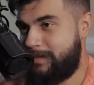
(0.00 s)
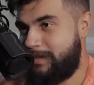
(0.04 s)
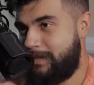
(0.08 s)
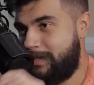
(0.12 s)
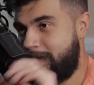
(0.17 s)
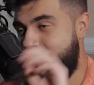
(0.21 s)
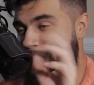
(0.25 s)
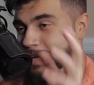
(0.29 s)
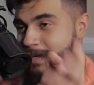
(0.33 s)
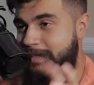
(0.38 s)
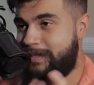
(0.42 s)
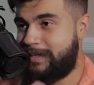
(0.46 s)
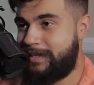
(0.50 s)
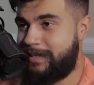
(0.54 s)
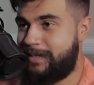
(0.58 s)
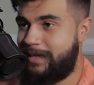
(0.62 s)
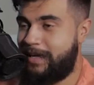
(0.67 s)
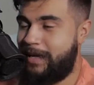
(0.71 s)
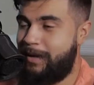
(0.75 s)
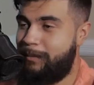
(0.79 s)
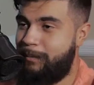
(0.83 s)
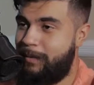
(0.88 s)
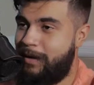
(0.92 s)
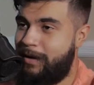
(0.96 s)
the Lion King
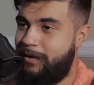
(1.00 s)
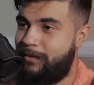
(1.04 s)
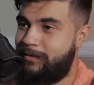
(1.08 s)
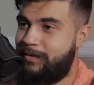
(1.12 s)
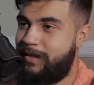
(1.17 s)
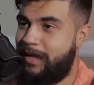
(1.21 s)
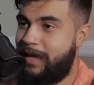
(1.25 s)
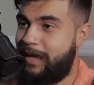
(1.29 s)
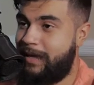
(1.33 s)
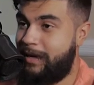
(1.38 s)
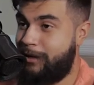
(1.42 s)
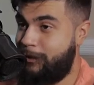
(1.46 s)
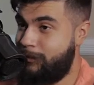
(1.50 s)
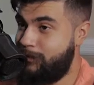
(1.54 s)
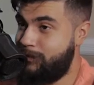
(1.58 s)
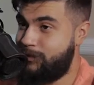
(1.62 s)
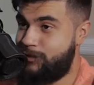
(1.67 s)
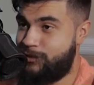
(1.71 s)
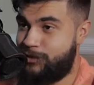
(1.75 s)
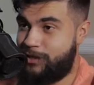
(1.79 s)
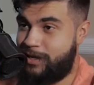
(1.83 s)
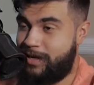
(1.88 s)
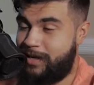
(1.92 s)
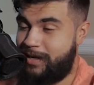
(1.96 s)
came out, they had Elton
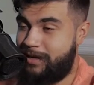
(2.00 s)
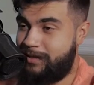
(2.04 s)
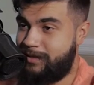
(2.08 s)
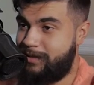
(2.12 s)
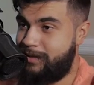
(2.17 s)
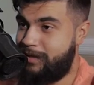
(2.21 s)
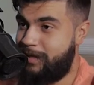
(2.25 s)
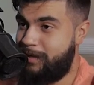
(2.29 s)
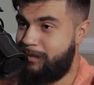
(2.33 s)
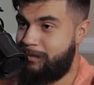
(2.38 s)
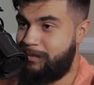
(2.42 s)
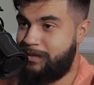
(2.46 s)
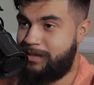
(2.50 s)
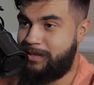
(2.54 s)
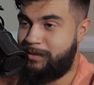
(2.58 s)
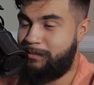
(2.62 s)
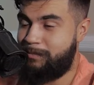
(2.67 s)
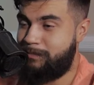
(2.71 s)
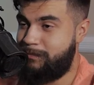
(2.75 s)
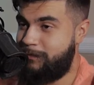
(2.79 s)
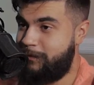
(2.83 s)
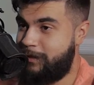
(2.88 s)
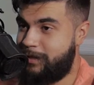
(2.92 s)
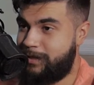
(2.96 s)
John come and he
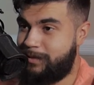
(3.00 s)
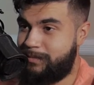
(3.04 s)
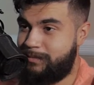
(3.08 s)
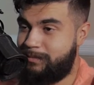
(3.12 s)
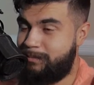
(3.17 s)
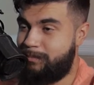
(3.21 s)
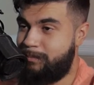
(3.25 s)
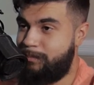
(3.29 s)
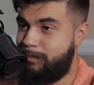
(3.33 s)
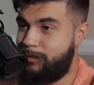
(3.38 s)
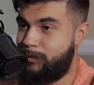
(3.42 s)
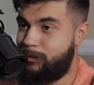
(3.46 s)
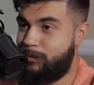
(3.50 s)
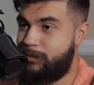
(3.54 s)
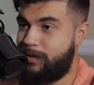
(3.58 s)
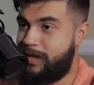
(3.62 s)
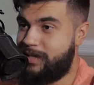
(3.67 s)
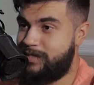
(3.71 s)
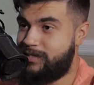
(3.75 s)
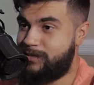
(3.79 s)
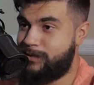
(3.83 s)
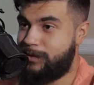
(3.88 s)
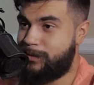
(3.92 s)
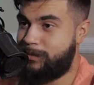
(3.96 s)
fucking blew
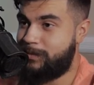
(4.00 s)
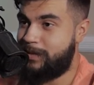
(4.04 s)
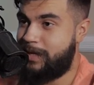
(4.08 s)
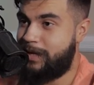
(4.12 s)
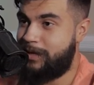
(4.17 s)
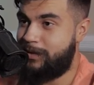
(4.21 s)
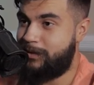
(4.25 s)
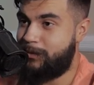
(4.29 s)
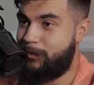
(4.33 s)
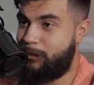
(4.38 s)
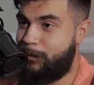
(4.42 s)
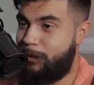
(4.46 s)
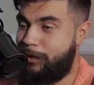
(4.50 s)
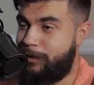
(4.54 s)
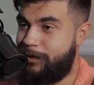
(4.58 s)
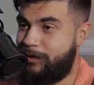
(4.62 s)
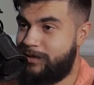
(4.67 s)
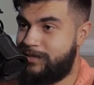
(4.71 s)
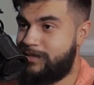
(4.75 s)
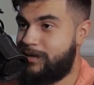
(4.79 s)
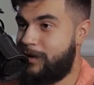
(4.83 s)
that script out of the water. Yeah.